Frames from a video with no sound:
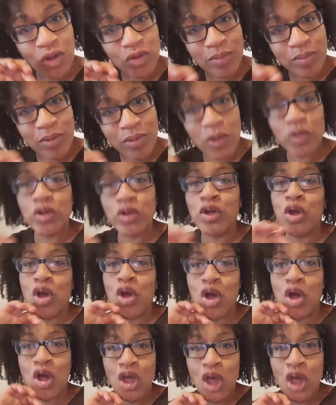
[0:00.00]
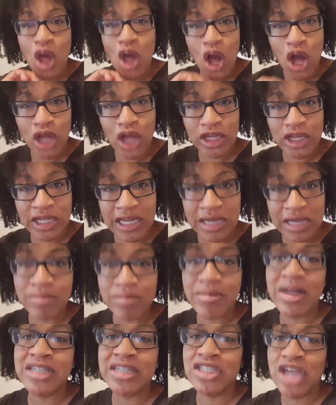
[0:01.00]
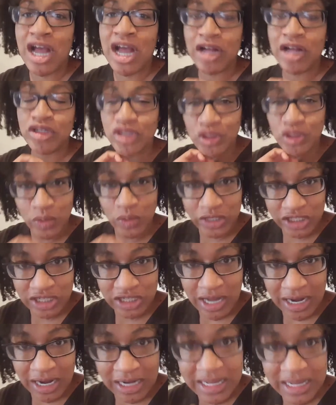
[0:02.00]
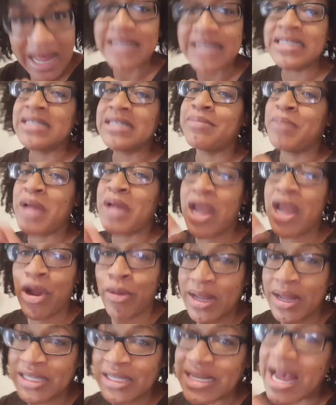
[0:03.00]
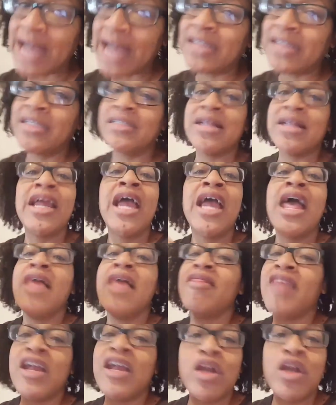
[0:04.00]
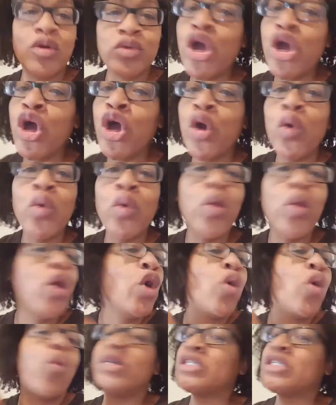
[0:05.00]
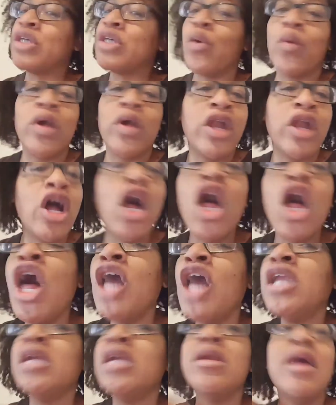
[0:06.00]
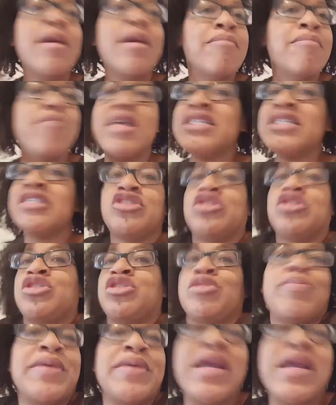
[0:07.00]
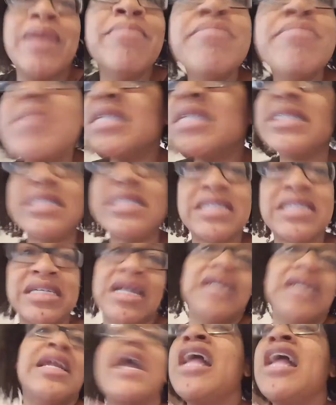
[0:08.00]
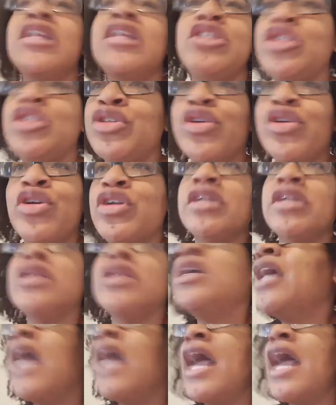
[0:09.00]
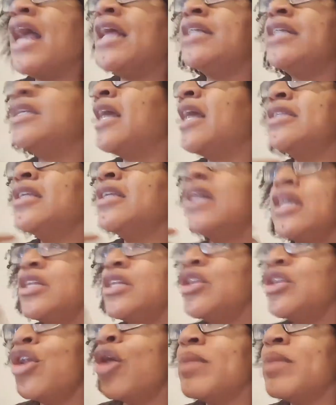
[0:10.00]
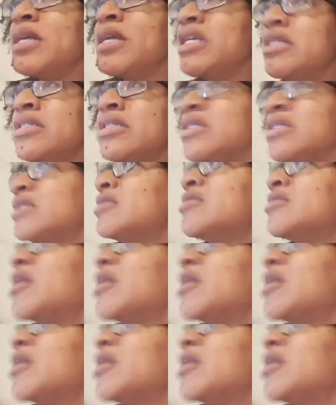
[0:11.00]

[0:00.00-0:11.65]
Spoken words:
protocol on getting my child switched out of classes, but everybody's acting like they don't know what's going on, and messages are being missed and unanswered, and nobody's